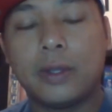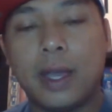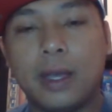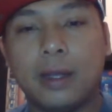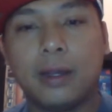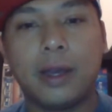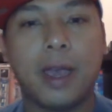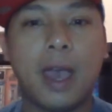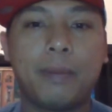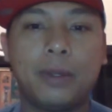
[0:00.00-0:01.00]
And I
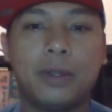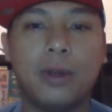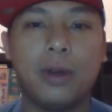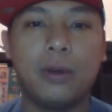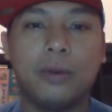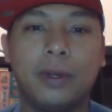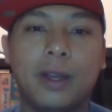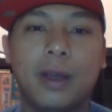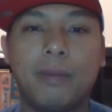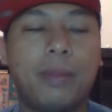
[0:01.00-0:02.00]
happen to own
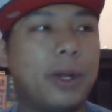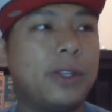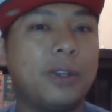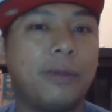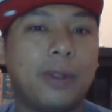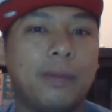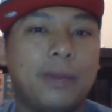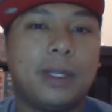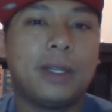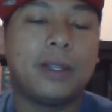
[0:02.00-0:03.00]
a bunch of them
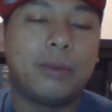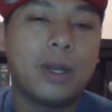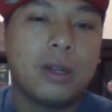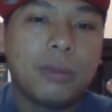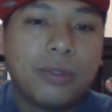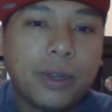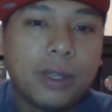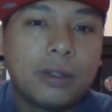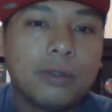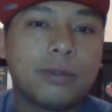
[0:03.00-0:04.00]
because, well, I'm a
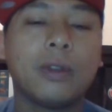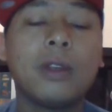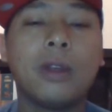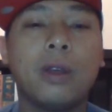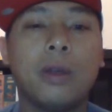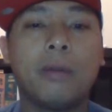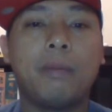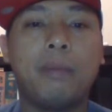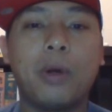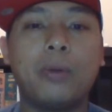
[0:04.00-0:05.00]
fan of
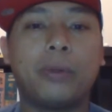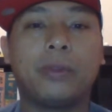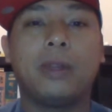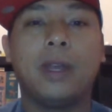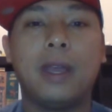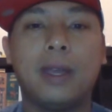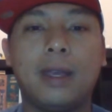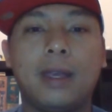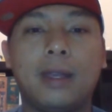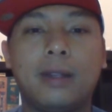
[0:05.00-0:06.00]
both.
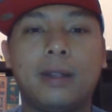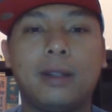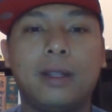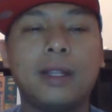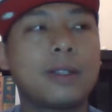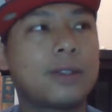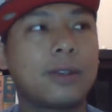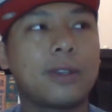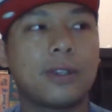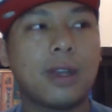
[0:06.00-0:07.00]
And let's
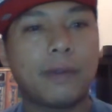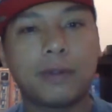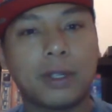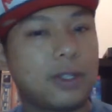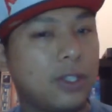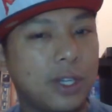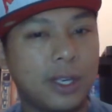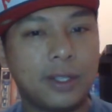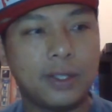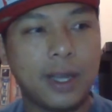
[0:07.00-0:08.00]
start this off. I've got this
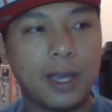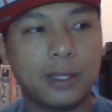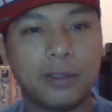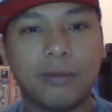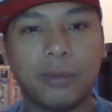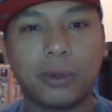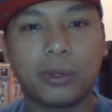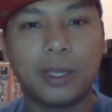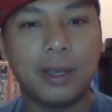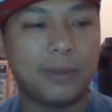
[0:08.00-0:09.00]
giant stack of
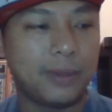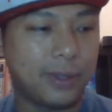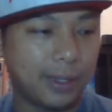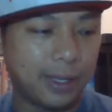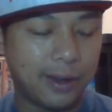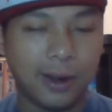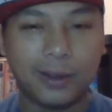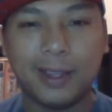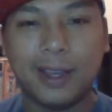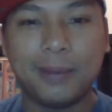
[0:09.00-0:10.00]
board games and
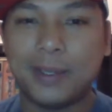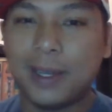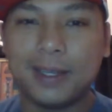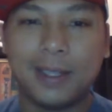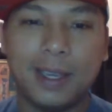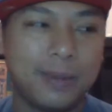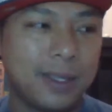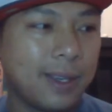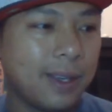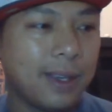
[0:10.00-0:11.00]
card games, dice games
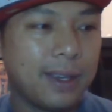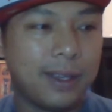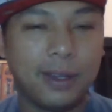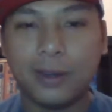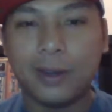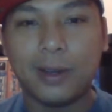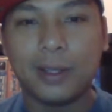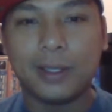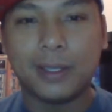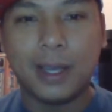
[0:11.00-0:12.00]
here on
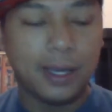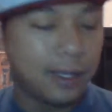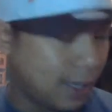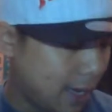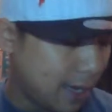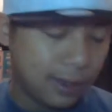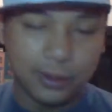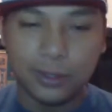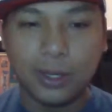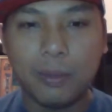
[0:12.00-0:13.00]
the side, and
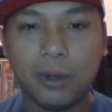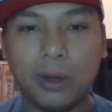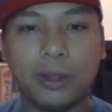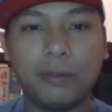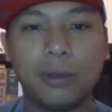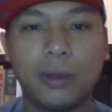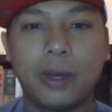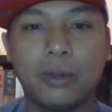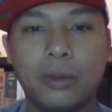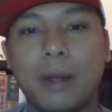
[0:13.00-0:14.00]
there's a couple on the floor that
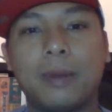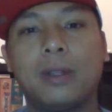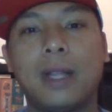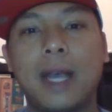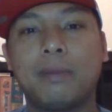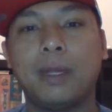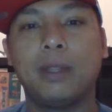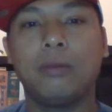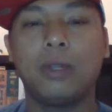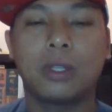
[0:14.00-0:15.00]
I grabbed at the last
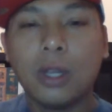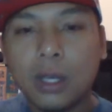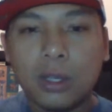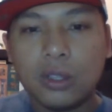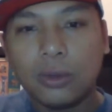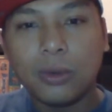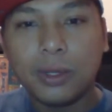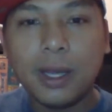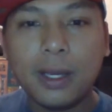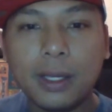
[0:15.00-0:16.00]
minute which sort of
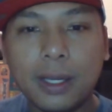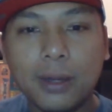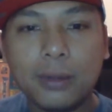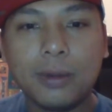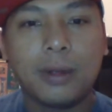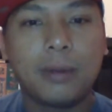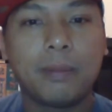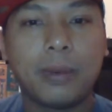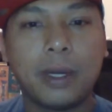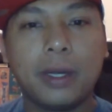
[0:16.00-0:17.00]
kind of count,
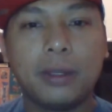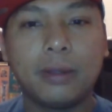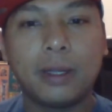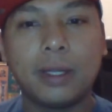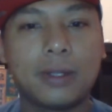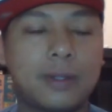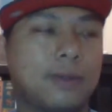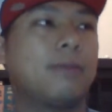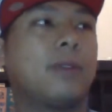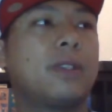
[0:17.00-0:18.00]
but
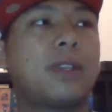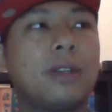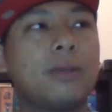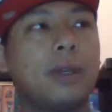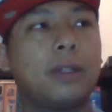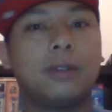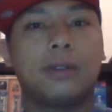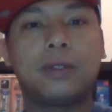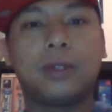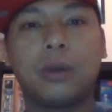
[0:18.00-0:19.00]
let's get into it.
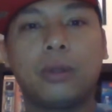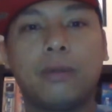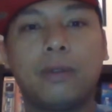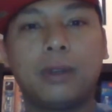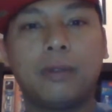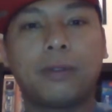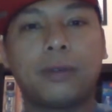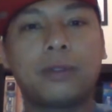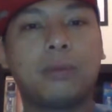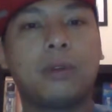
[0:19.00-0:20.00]
So the very
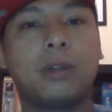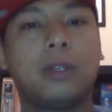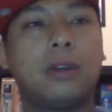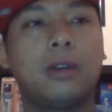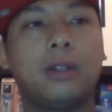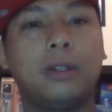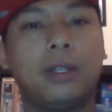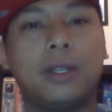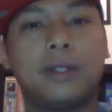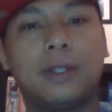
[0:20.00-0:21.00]
first one on the
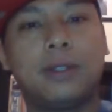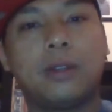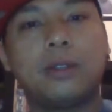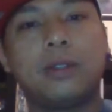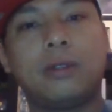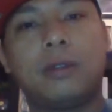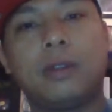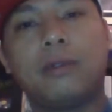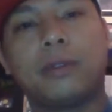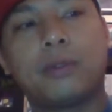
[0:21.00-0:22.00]
list is also the
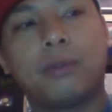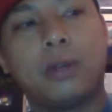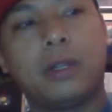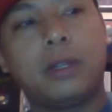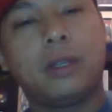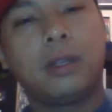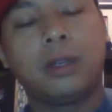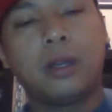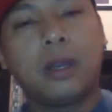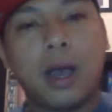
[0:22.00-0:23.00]
very first one
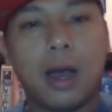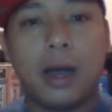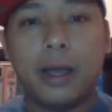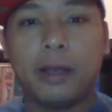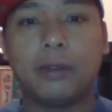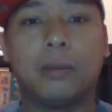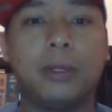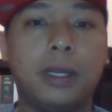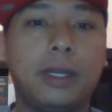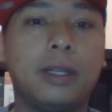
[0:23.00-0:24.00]
I ever
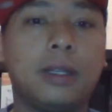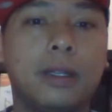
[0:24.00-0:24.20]
played.